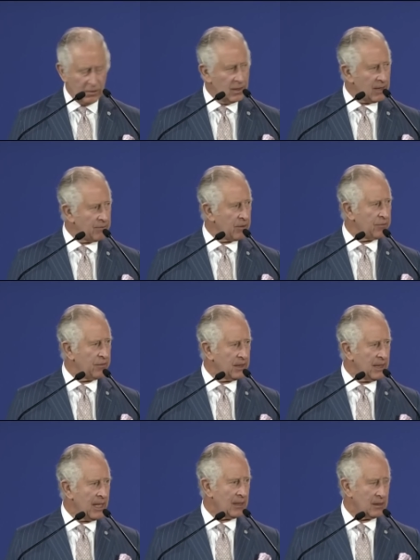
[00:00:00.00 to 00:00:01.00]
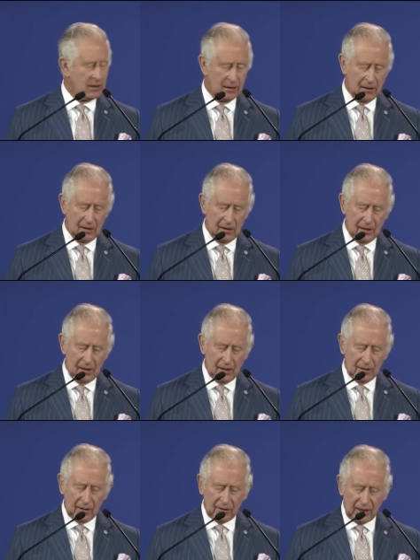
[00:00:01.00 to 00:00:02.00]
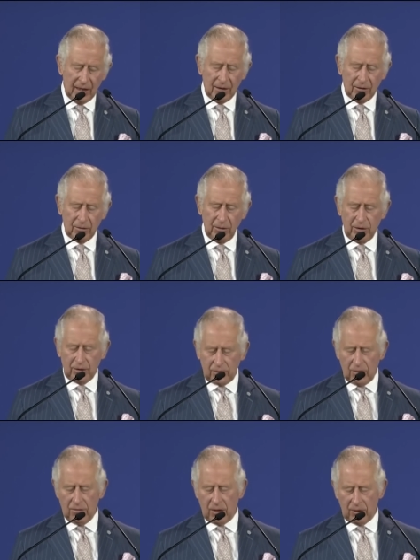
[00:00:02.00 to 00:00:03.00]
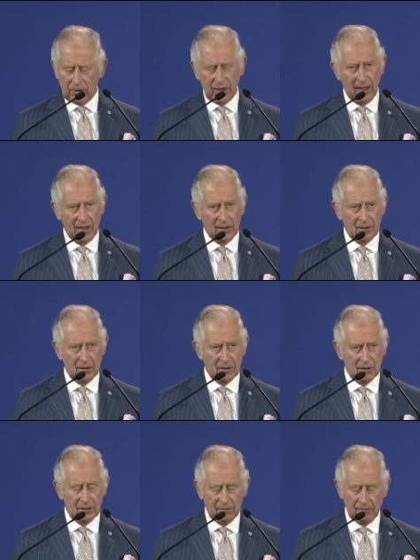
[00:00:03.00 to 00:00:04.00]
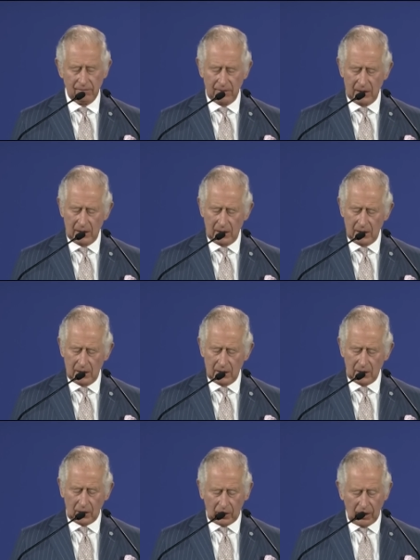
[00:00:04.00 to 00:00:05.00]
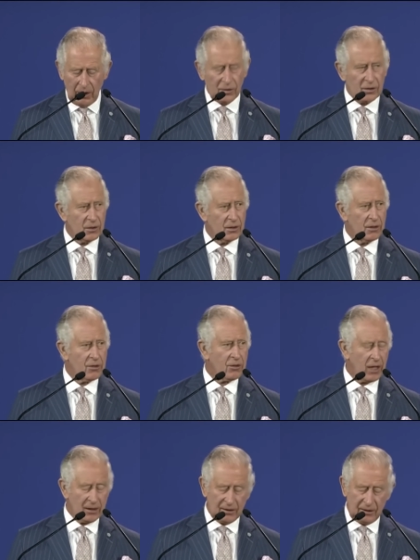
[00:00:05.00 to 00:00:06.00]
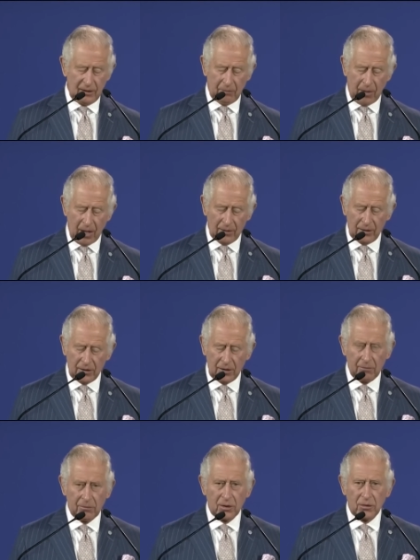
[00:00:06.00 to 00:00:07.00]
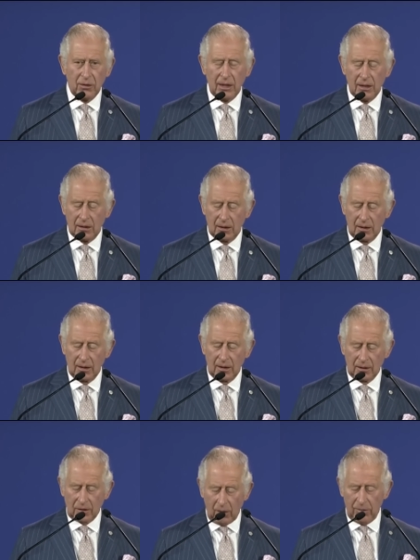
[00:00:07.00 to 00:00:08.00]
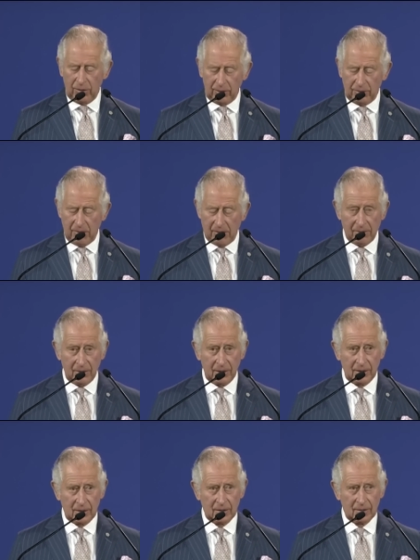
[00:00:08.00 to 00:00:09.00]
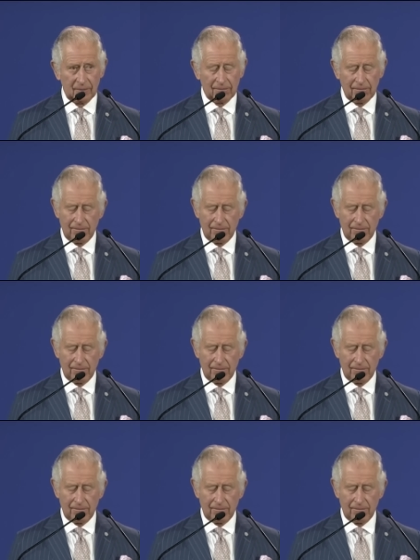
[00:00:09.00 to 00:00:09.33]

We should never forget the things which do not change: the close and trusted partnership between Commonwealth members,